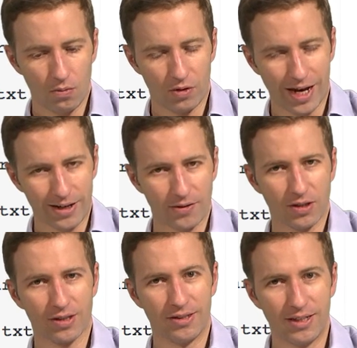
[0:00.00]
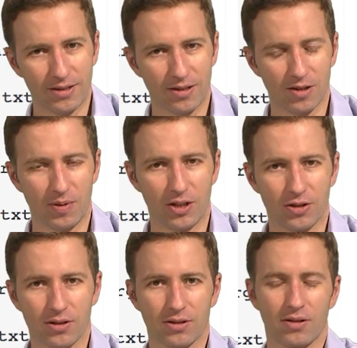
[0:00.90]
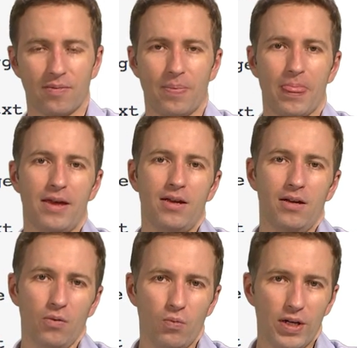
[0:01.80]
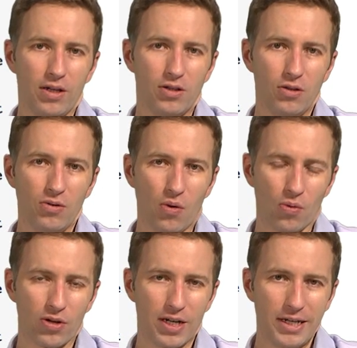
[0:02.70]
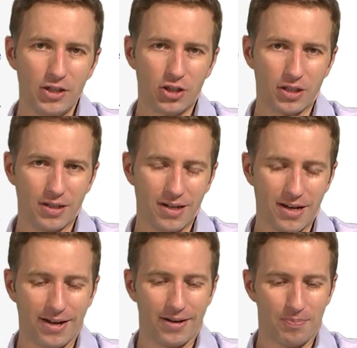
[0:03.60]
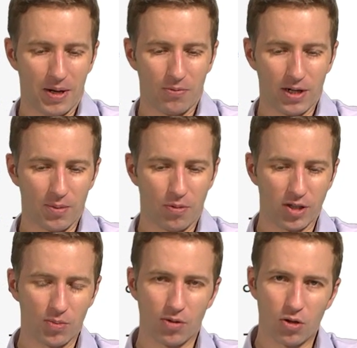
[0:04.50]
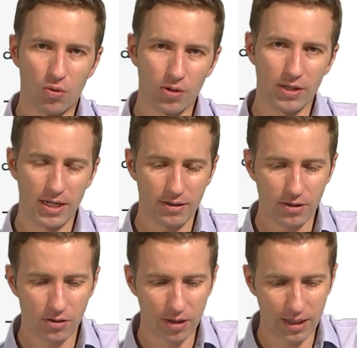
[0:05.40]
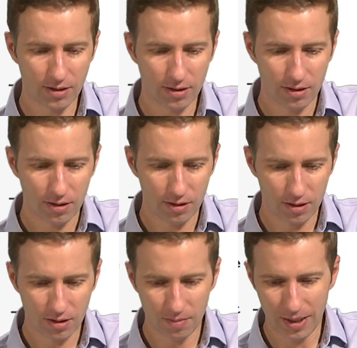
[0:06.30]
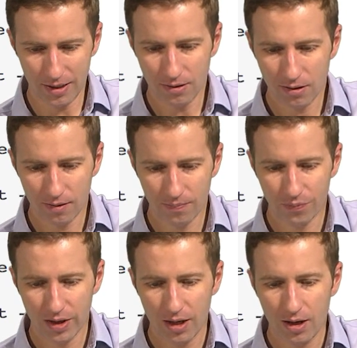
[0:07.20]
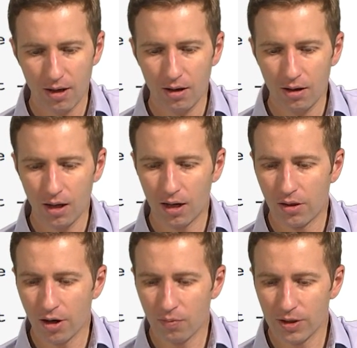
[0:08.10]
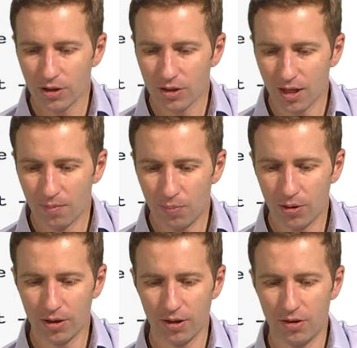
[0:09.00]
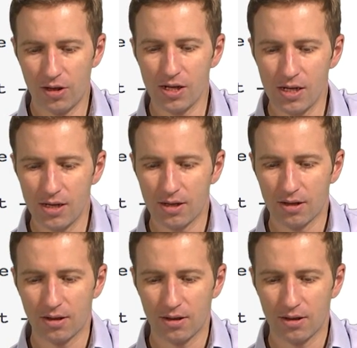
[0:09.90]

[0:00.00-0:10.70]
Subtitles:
That gives us a distance matrix. We do ordination by running principal coordinates, so that's this command. And there we just input here